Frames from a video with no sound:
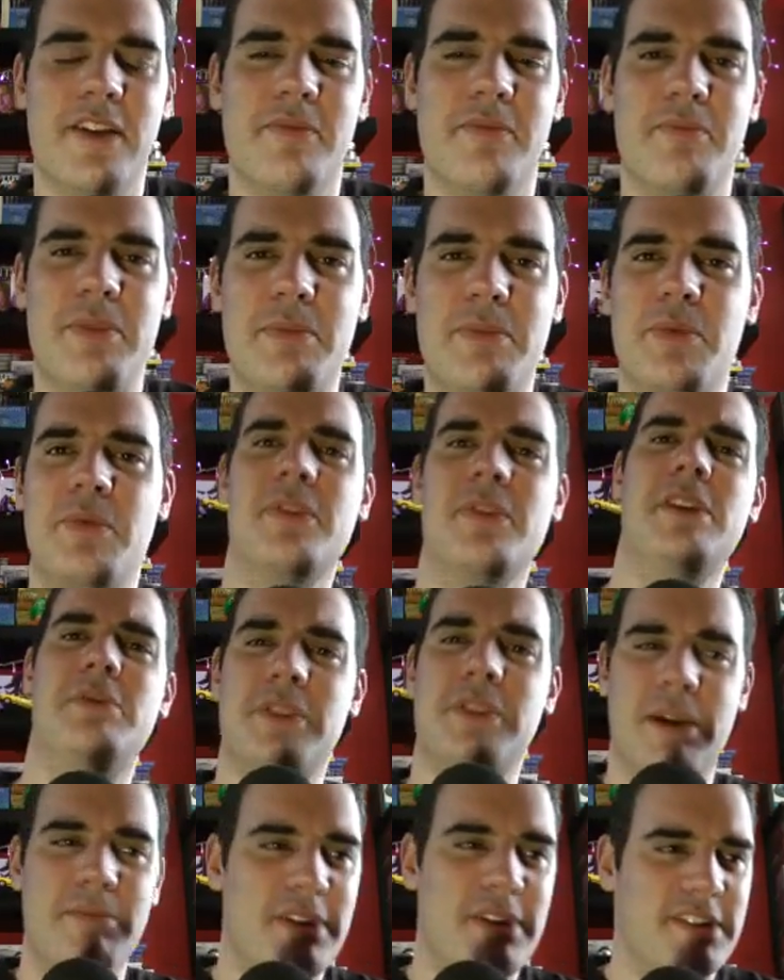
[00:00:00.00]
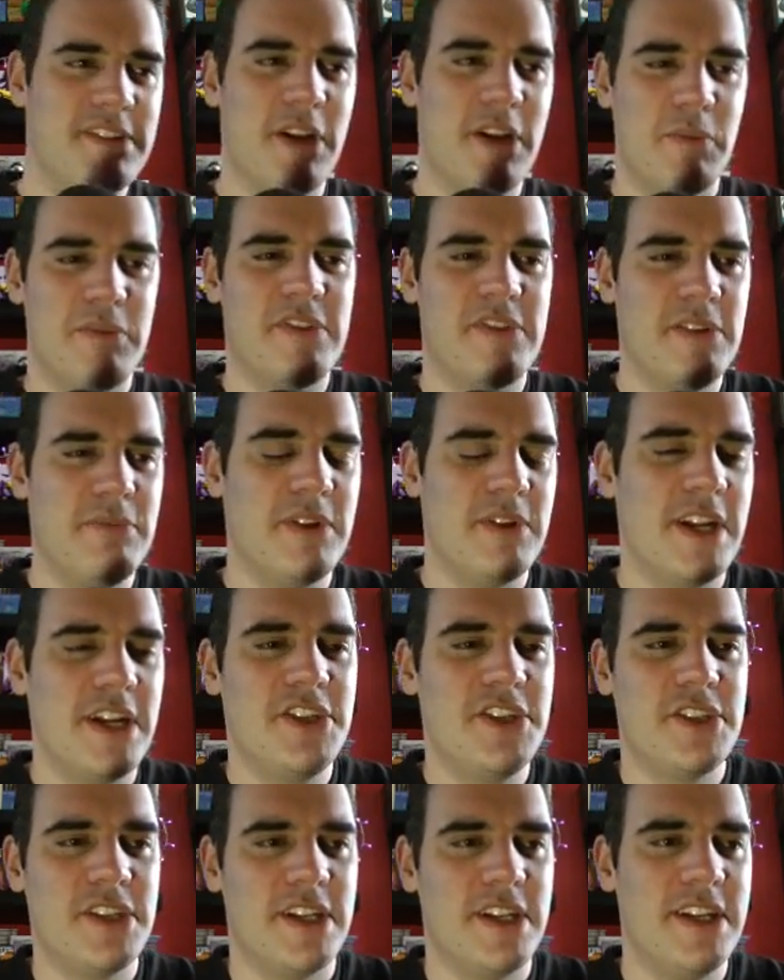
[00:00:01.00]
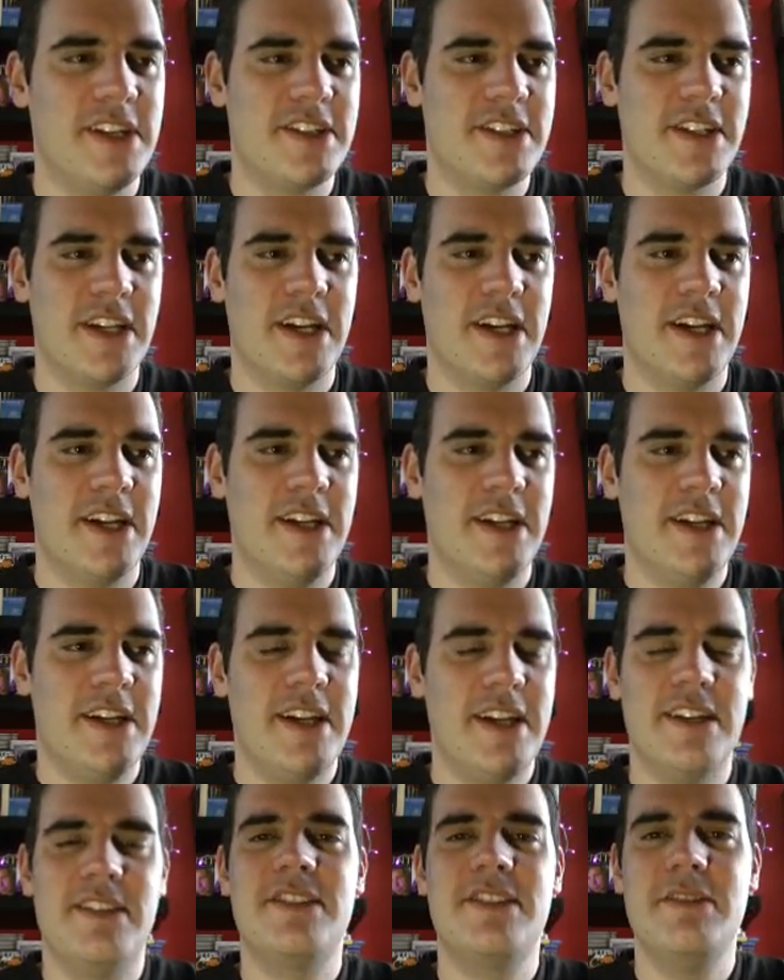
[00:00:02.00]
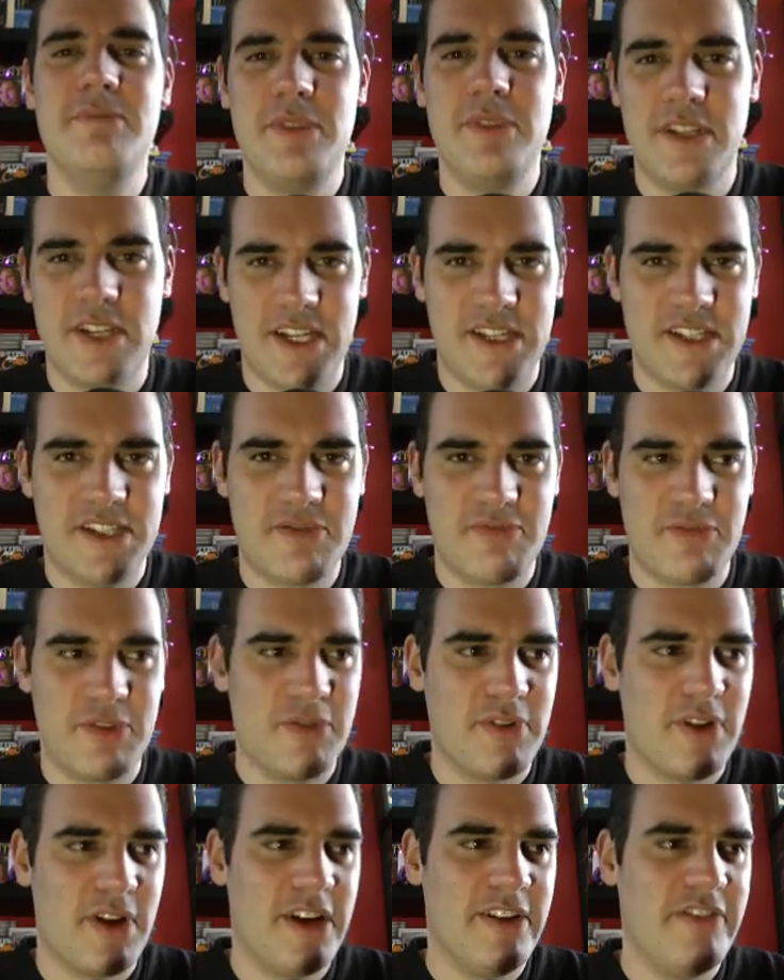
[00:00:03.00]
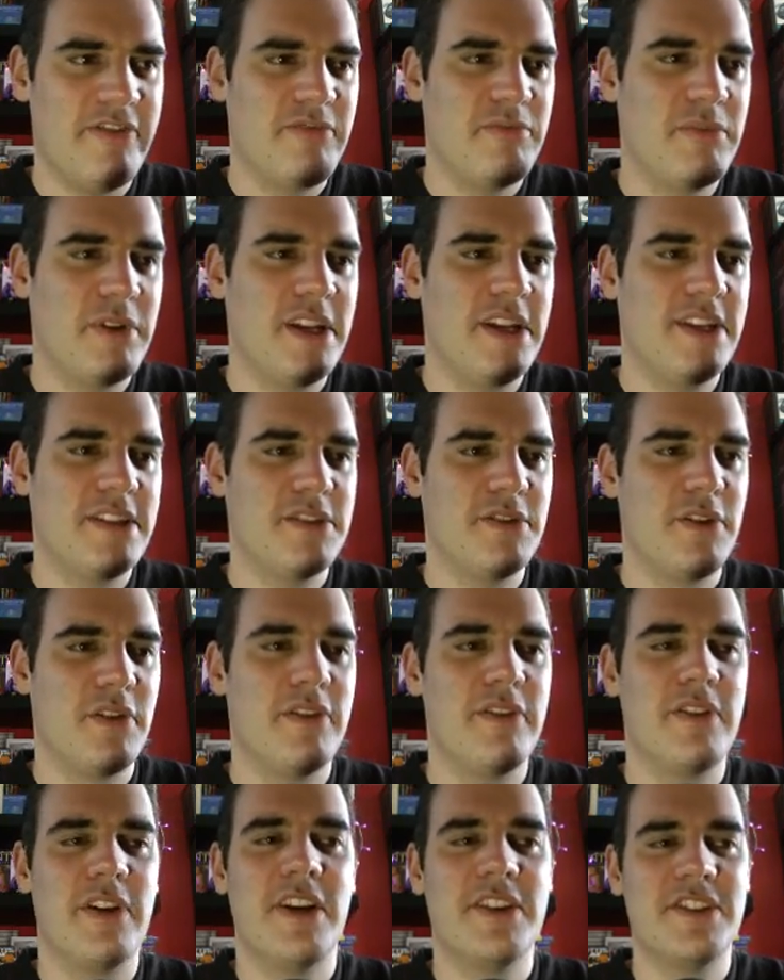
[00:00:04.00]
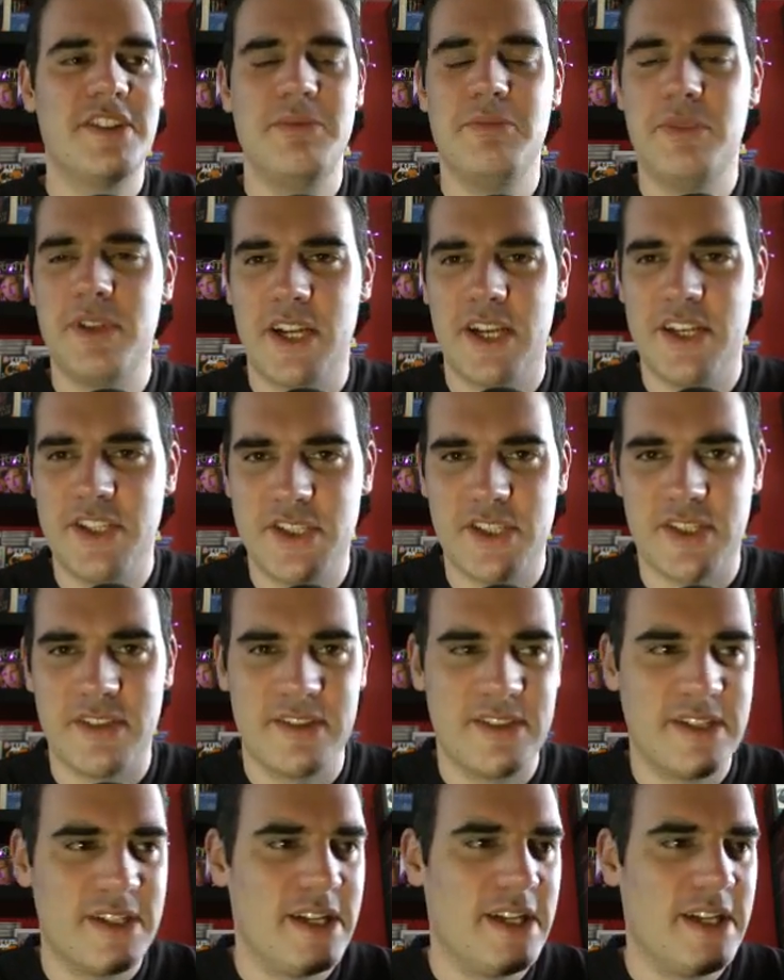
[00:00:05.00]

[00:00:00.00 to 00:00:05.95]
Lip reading: people seem to get mixed up with simulation. It simulates real life, but it's not a simulation.